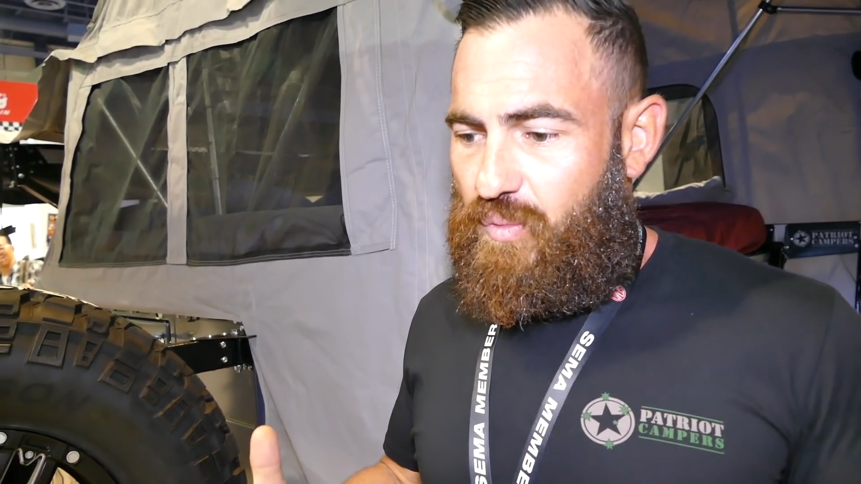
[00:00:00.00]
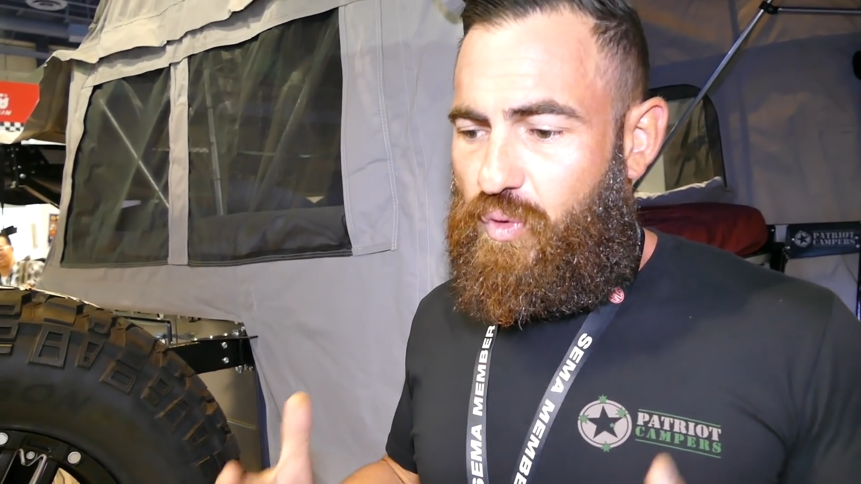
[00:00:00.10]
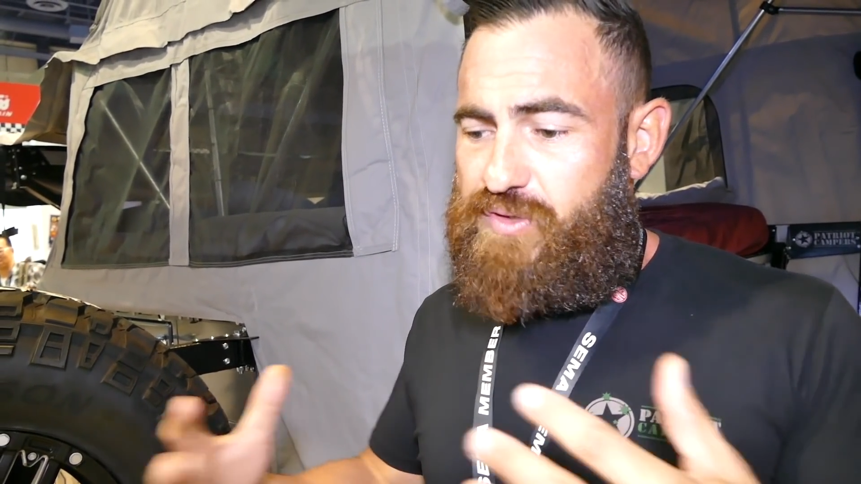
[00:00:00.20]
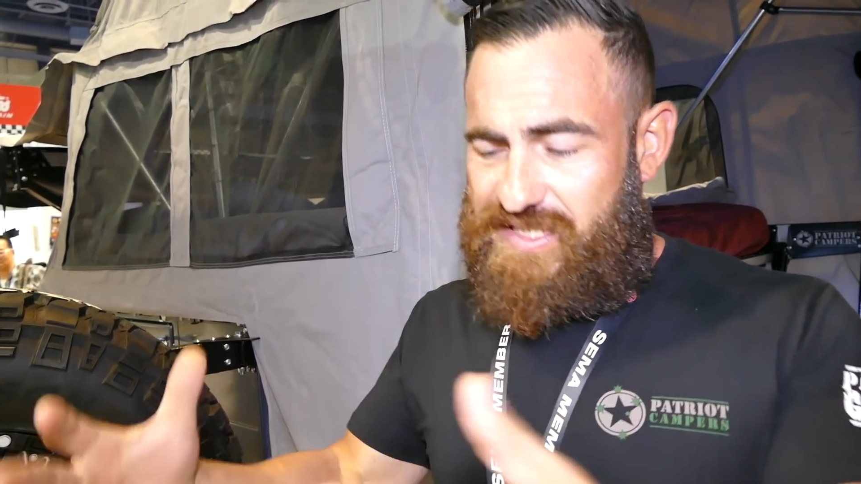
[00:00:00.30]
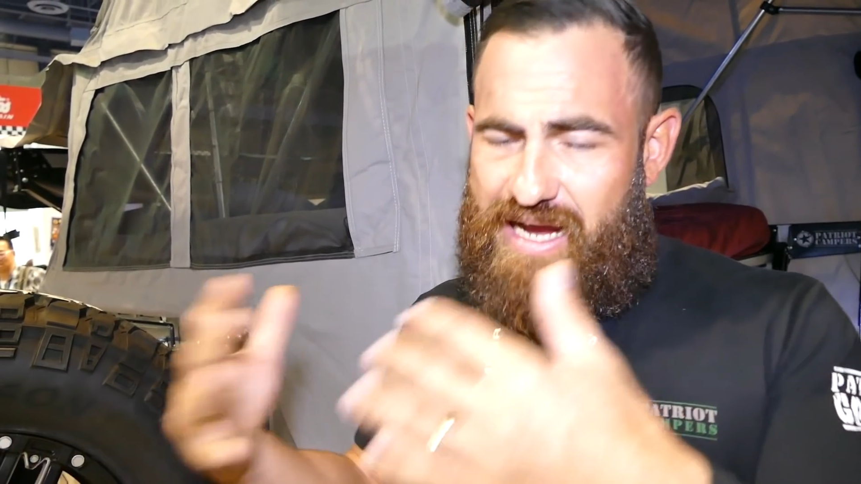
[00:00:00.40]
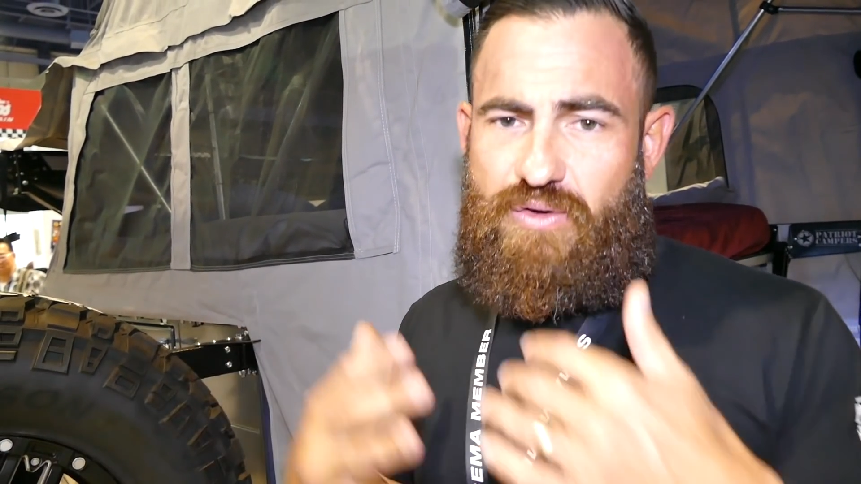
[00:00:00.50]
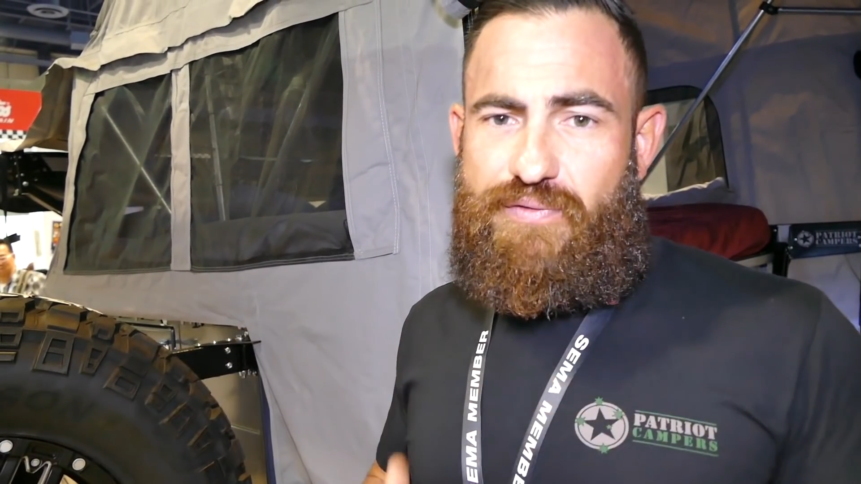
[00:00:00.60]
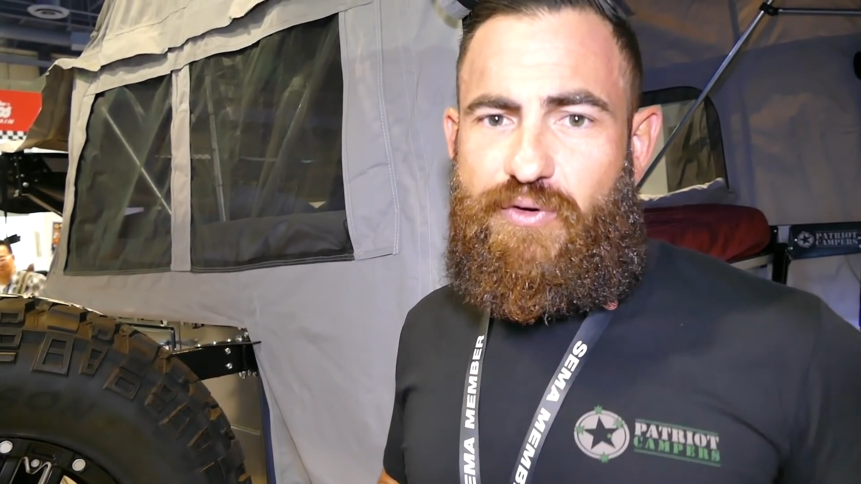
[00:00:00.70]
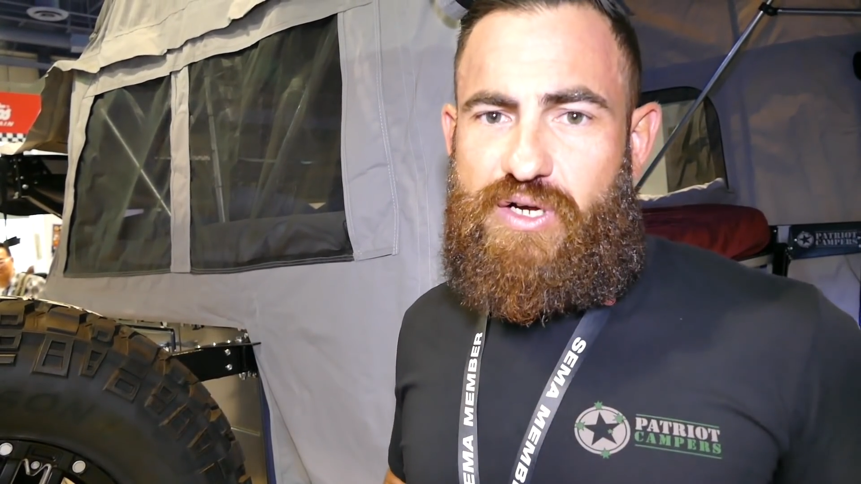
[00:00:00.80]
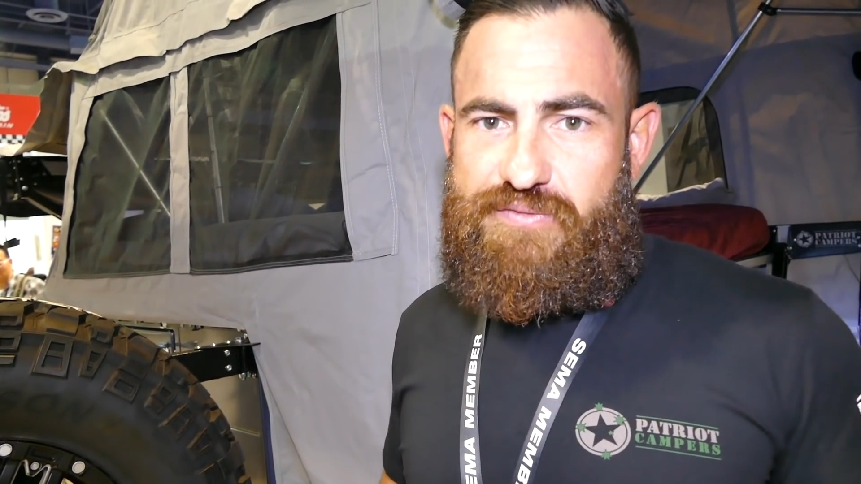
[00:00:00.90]
We'll
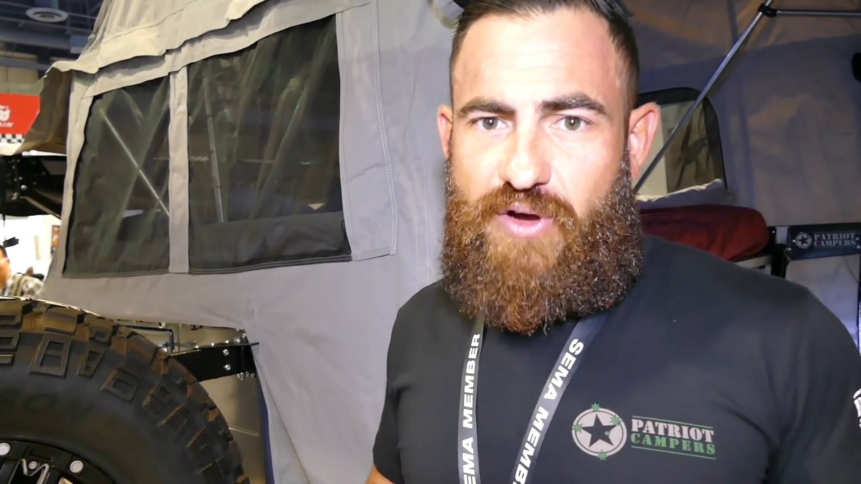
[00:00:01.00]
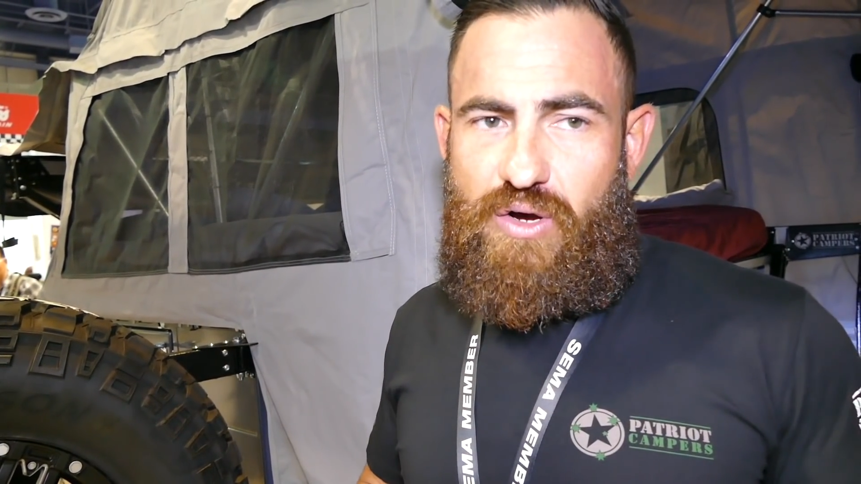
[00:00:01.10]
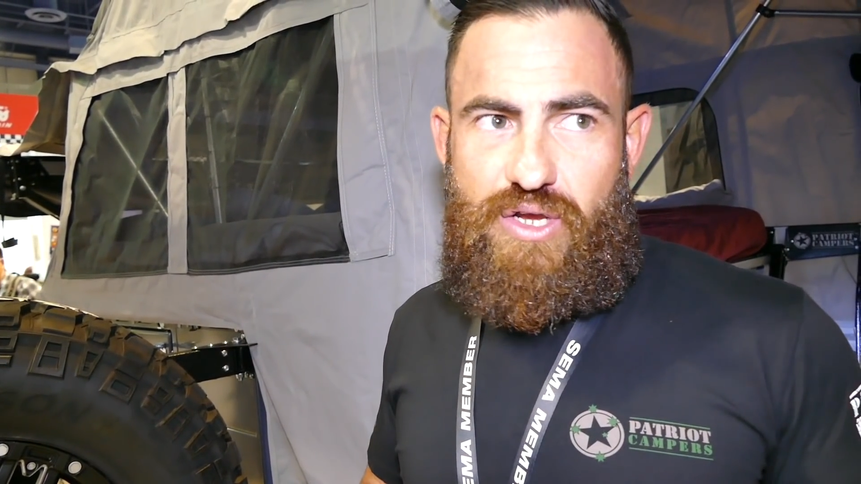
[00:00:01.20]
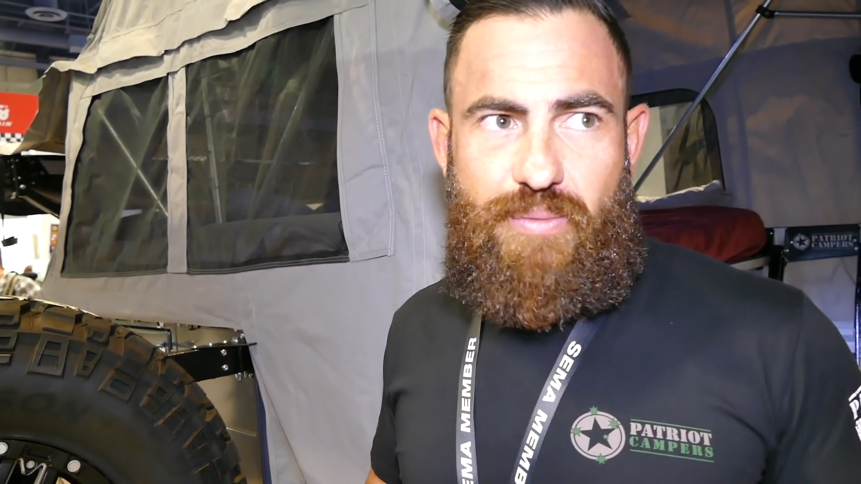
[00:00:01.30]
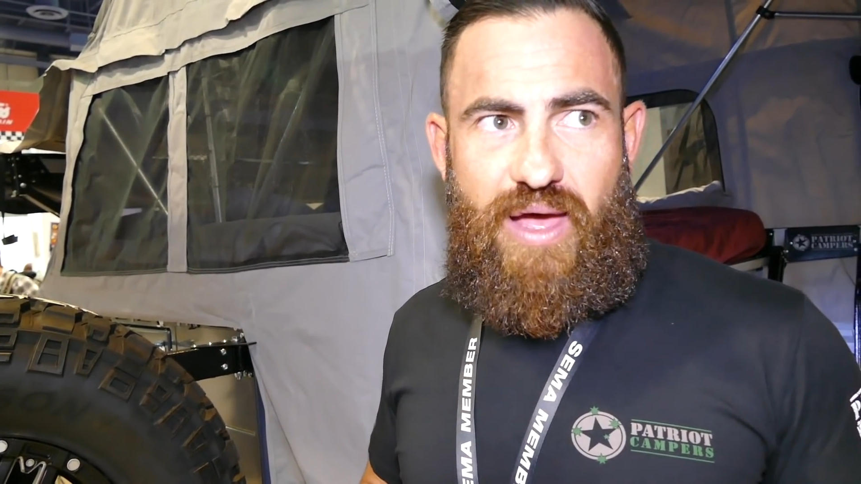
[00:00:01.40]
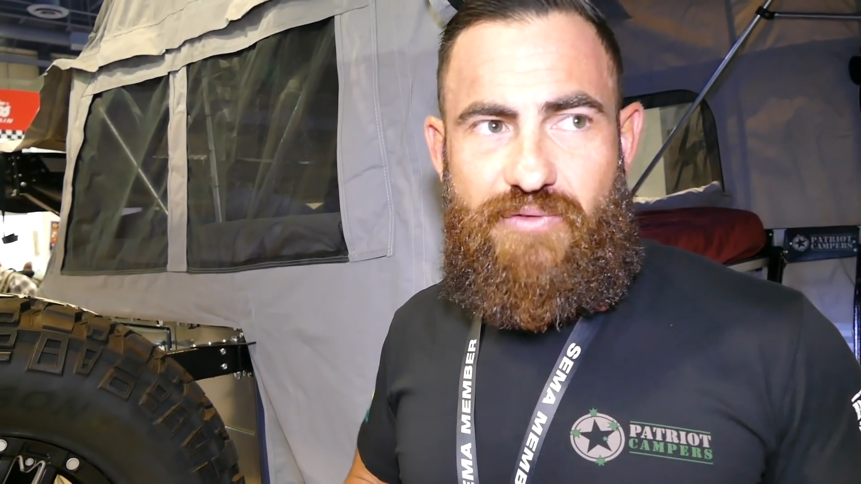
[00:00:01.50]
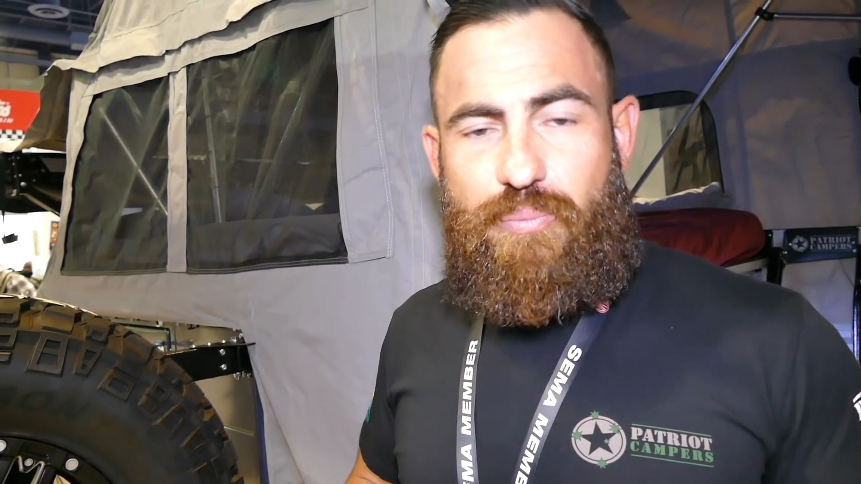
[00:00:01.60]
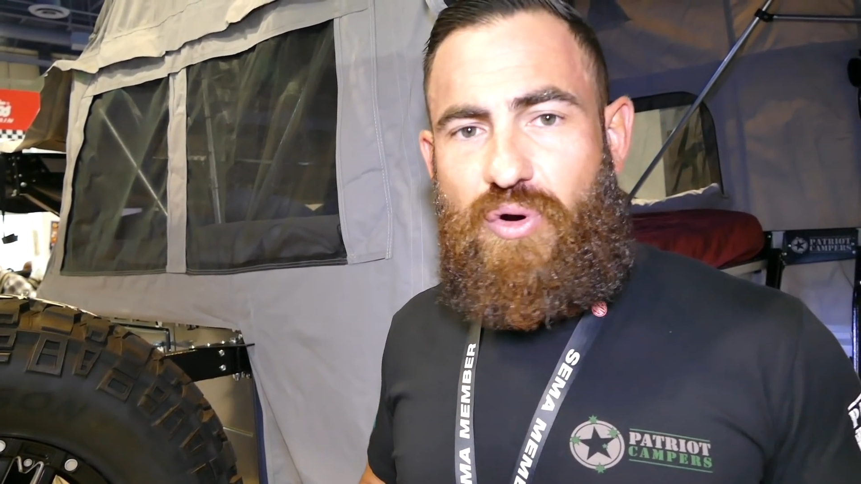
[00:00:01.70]
sacrifice volume over